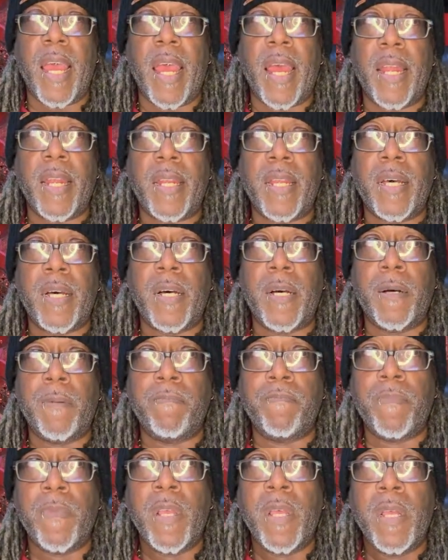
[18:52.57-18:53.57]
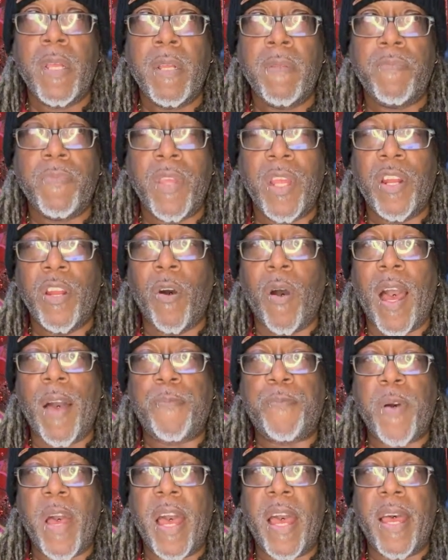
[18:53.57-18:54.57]
and I
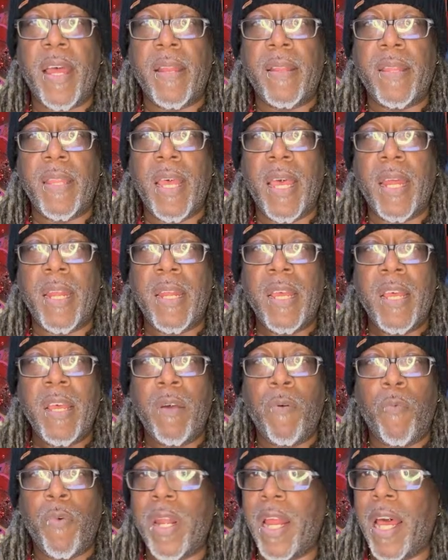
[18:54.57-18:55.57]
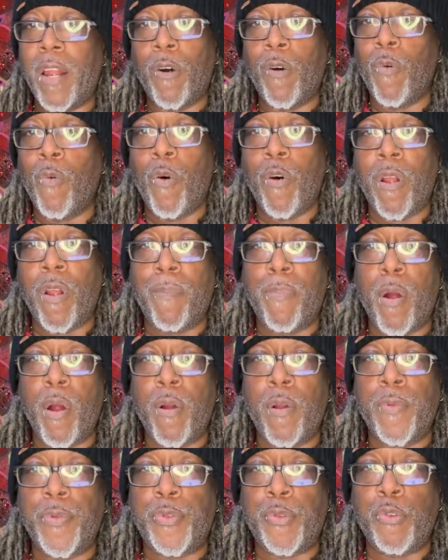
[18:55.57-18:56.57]
find that when I don't want to
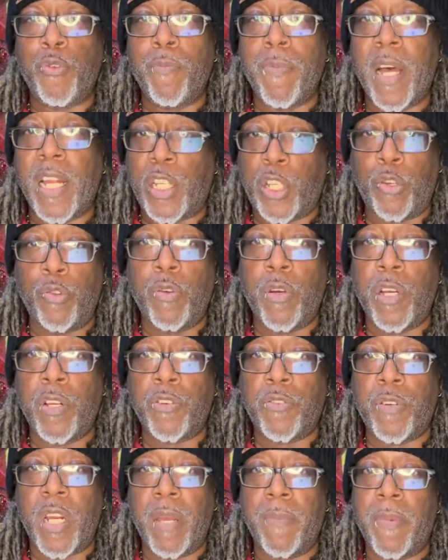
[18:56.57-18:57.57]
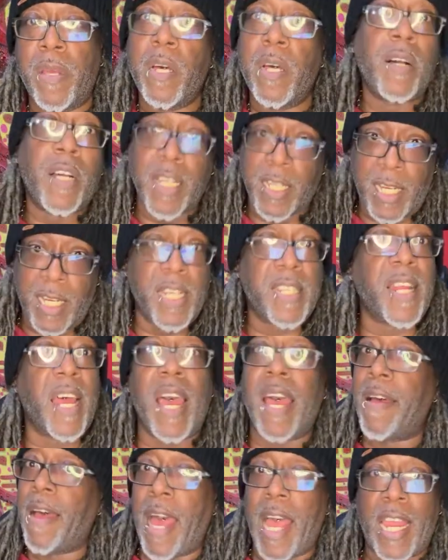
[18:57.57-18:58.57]
burn through my 200 ml, because yes, I